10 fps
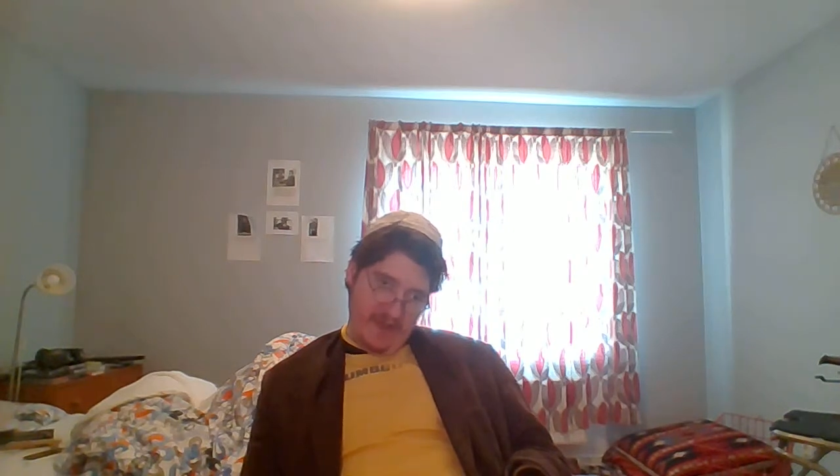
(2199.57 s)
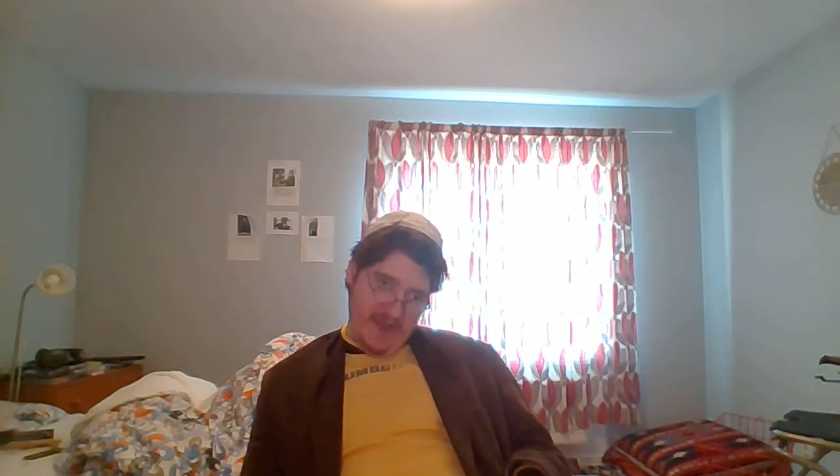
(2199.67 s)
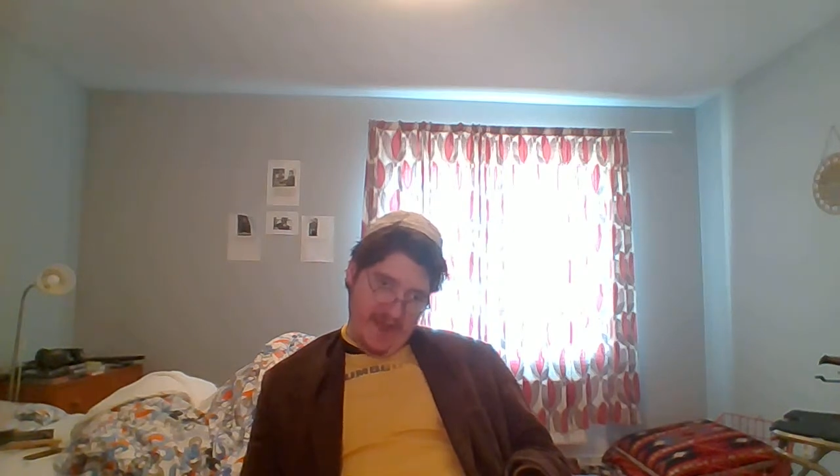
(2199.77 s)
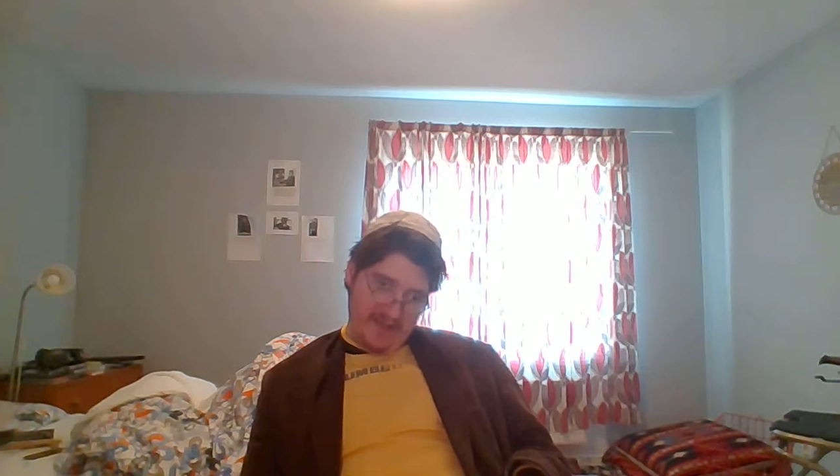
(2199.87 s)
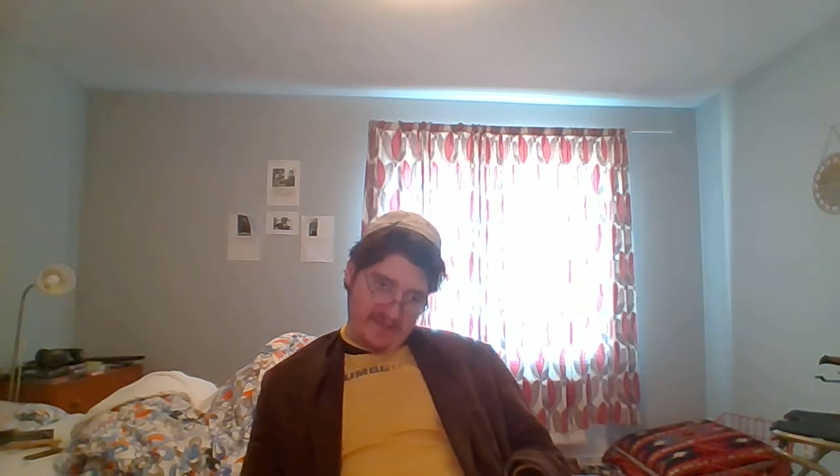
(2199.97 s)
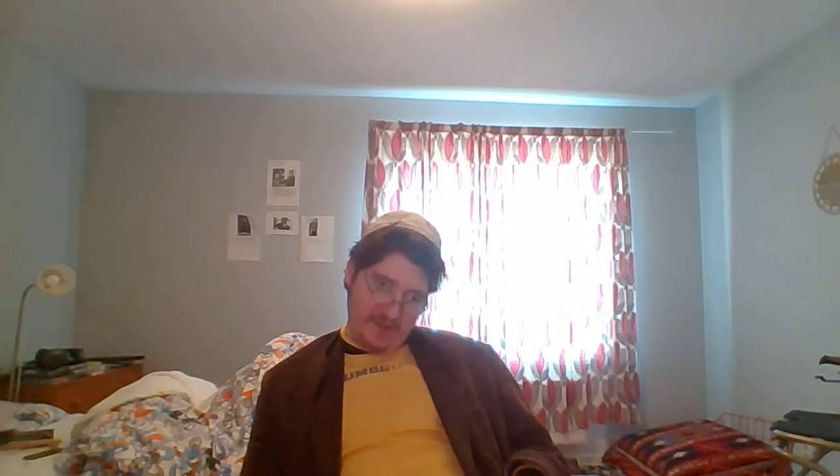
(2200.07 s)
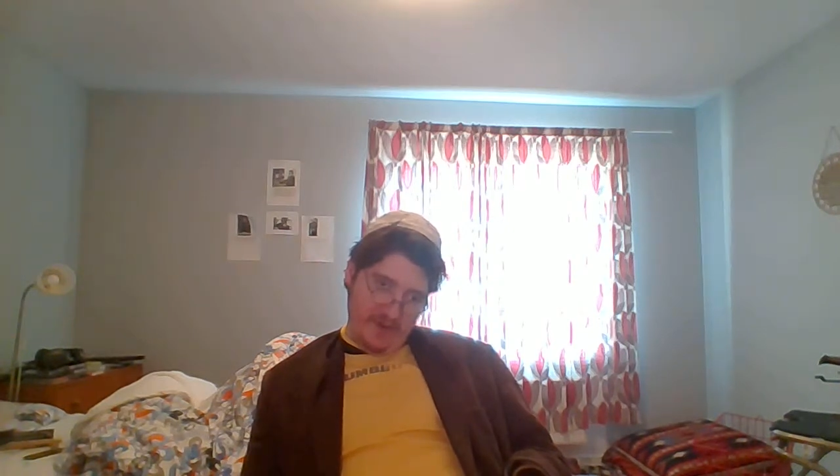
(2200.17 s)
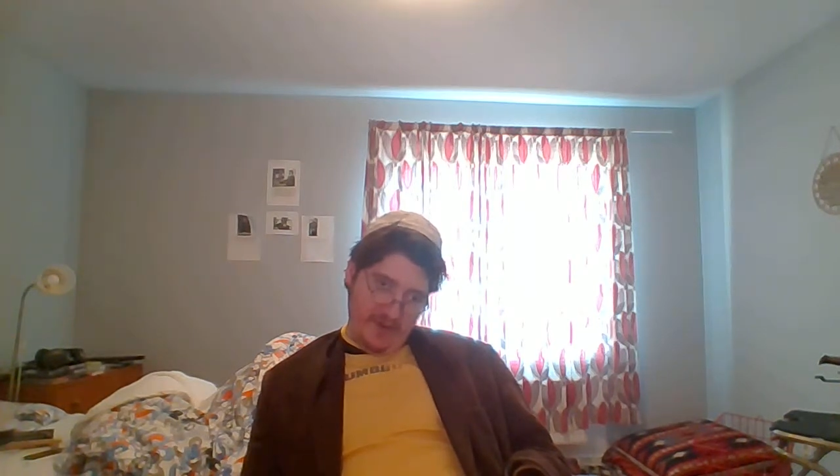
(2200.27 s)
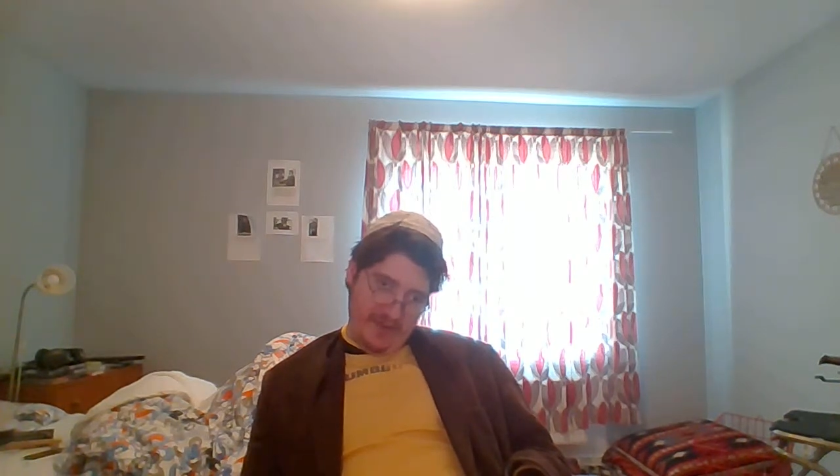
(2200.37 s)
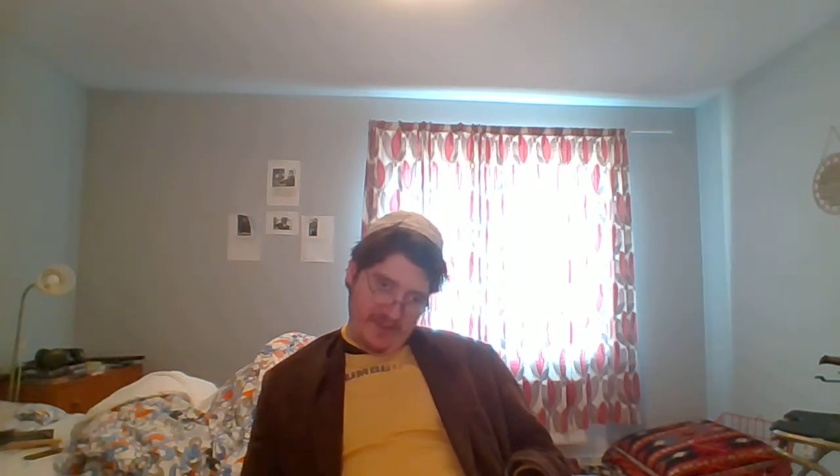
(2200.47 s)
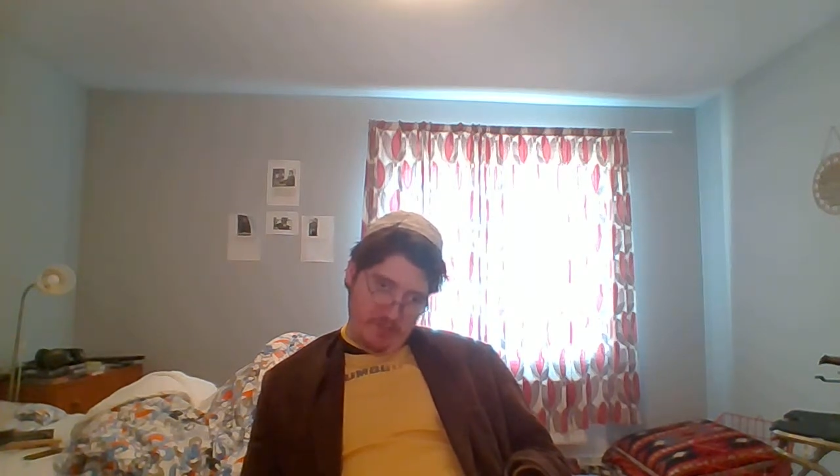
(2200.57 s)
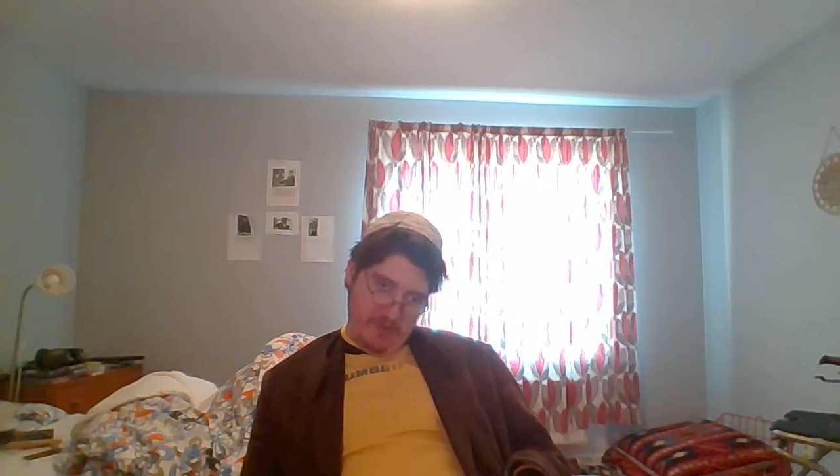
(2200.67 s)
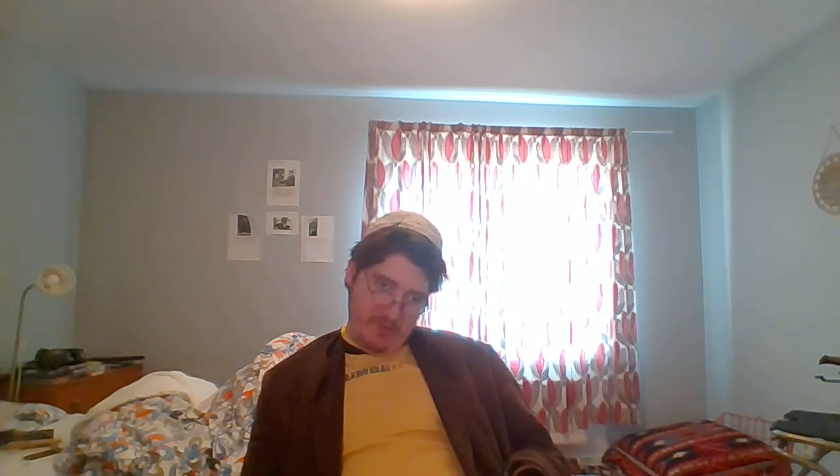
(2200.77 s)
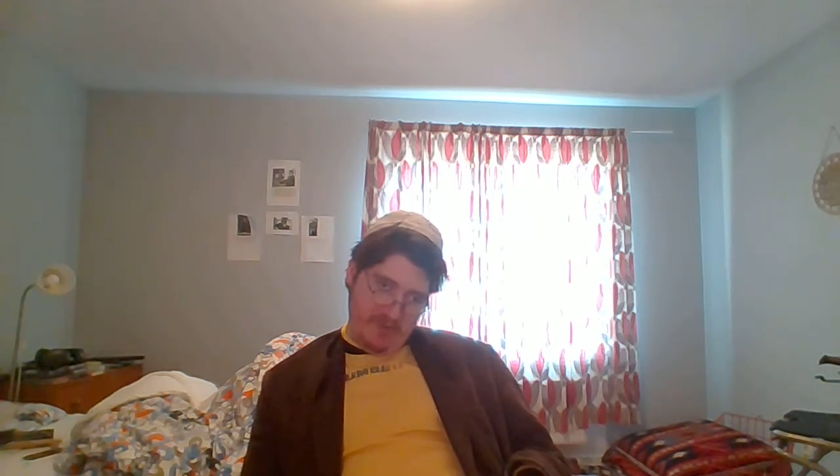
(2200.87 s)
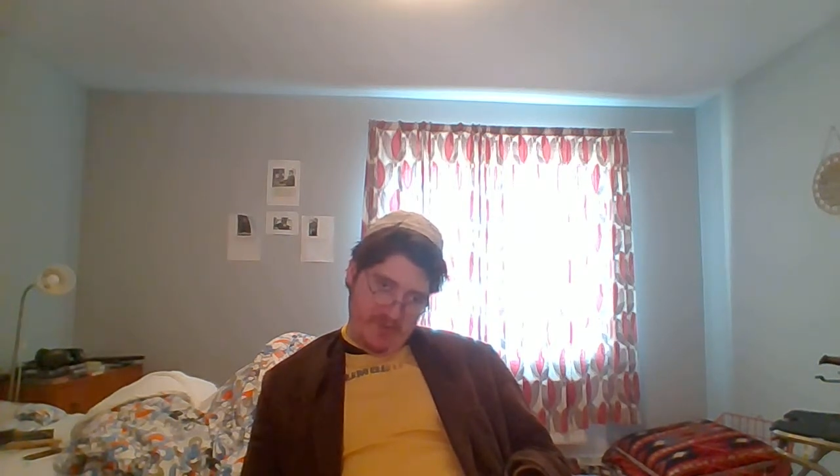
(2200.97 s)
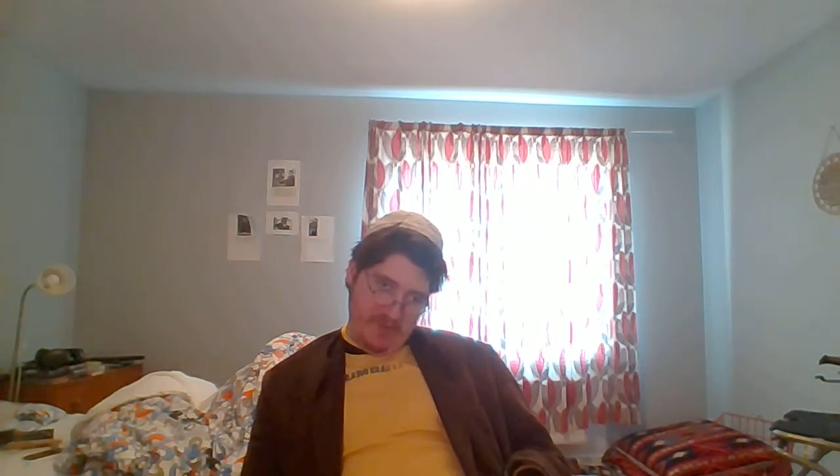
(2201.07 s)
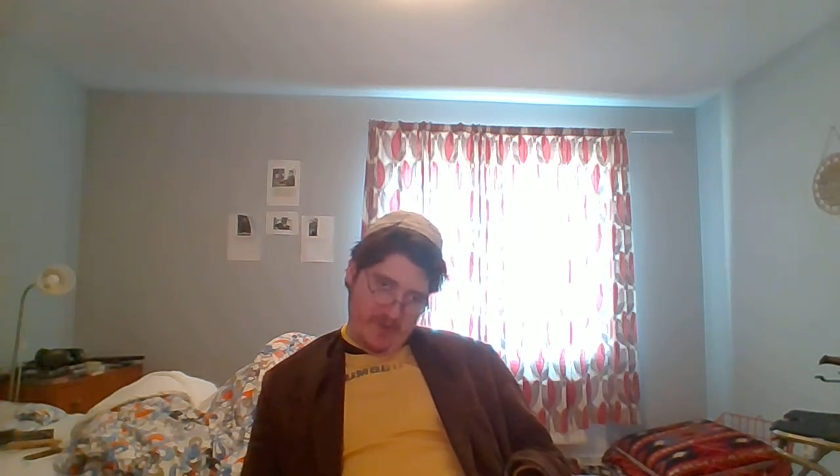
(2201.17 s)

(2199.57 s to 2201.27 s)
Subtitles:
has the earliest BBC